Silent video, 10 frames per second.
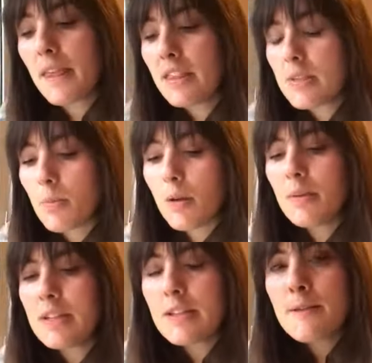in this
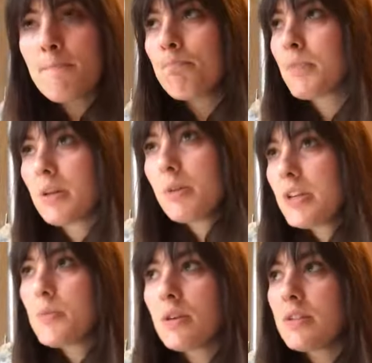moment? And
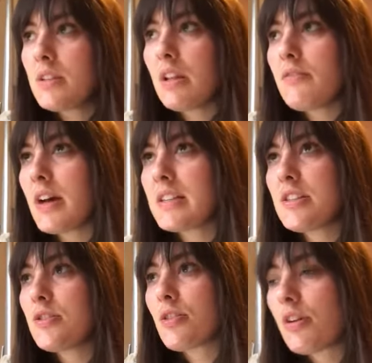because we still have
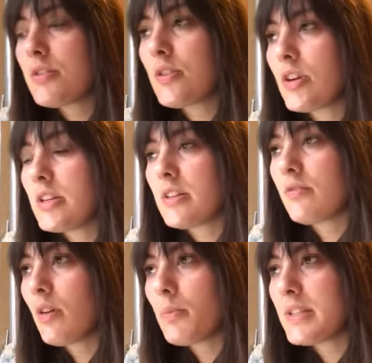access to groceries
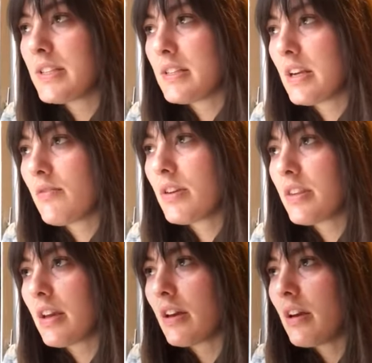and pharmacies and
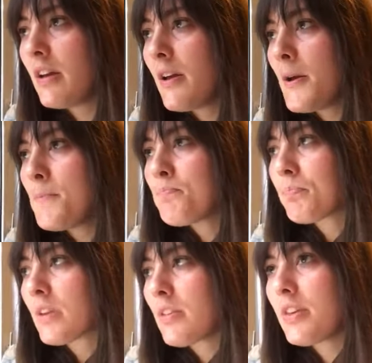everything,
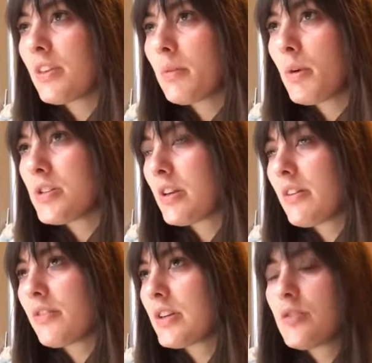the thing that most South
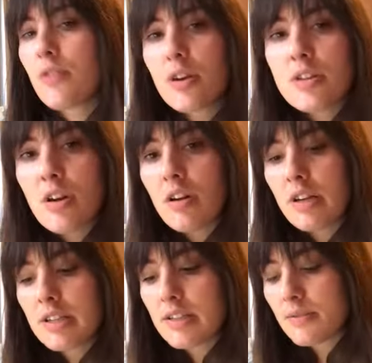Africans focus on
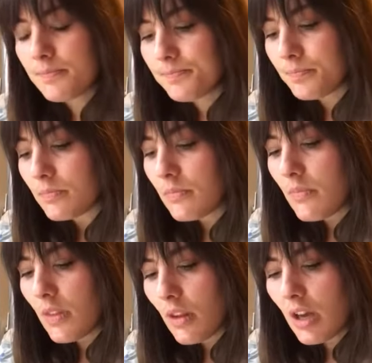is
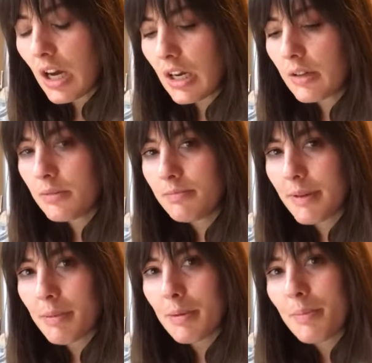
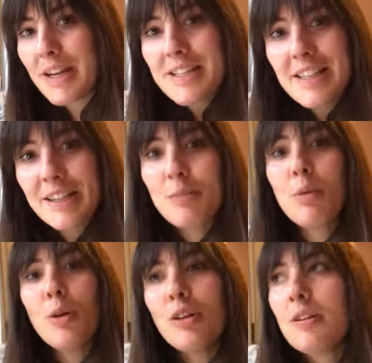maybe
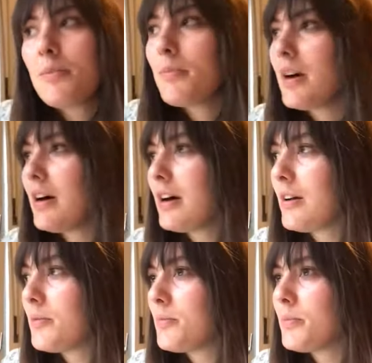paracetamol,
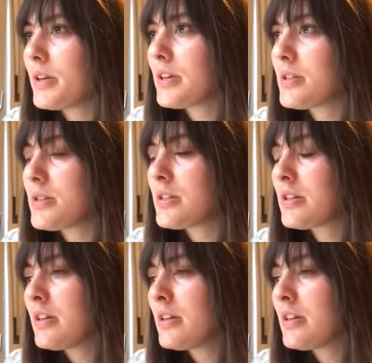because